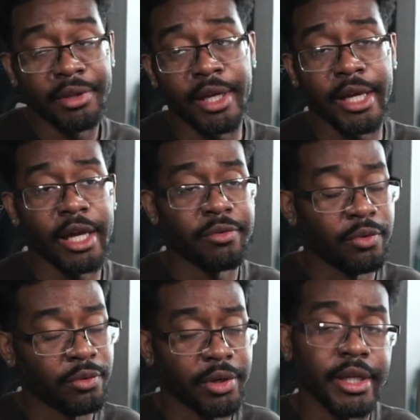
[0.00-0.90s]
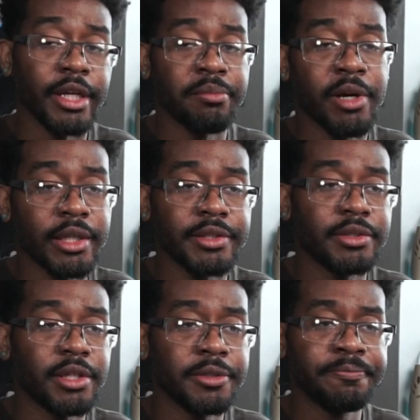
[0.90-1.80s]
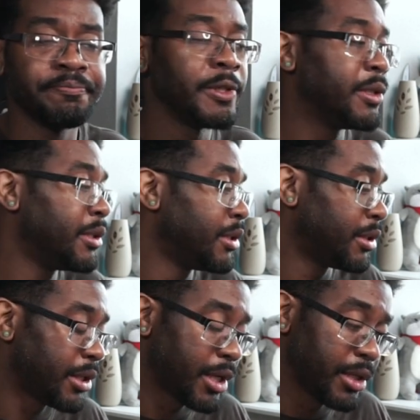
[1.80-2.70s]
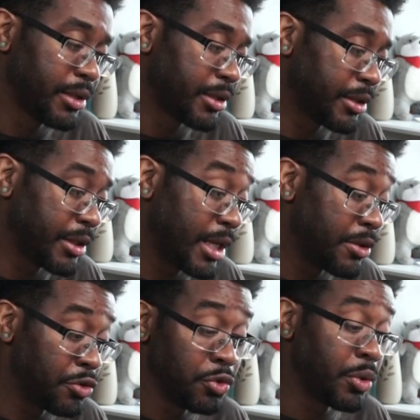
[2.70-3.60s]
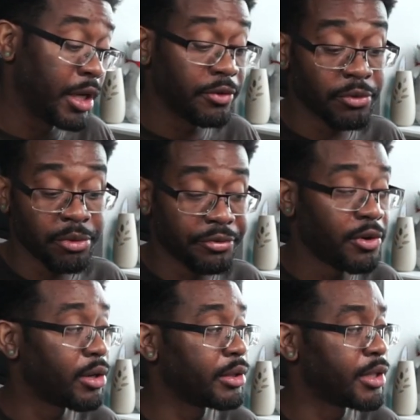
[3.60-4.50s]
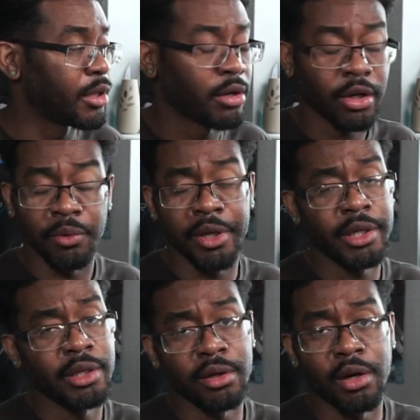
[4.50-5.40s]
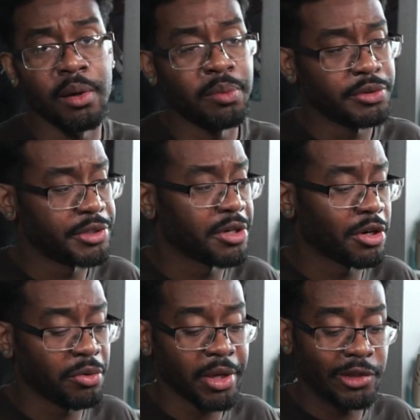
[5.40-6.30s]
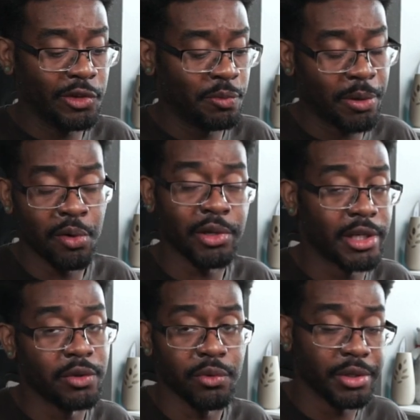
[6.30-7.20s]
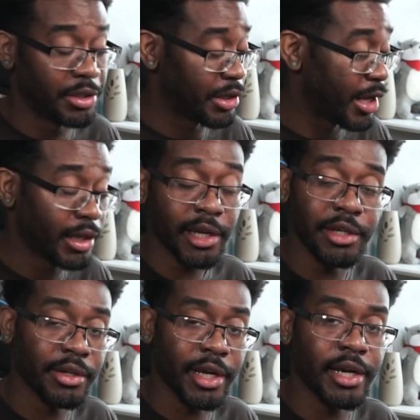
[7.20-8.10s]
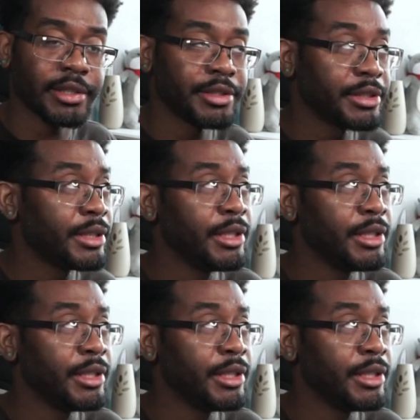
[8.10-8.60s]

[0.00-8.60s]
They have great hitboxes on them, and they do hit from afar. They are great in combos. They are great to poke and annoy the hell out of your character,